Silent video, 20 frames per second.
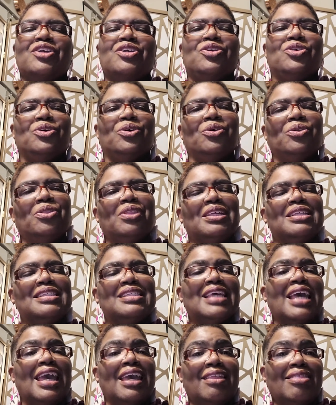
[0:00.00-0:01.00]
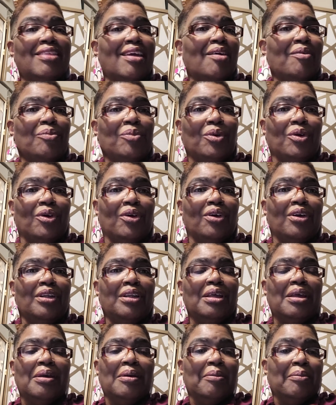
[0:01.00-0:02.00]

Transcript: you'll then take that word,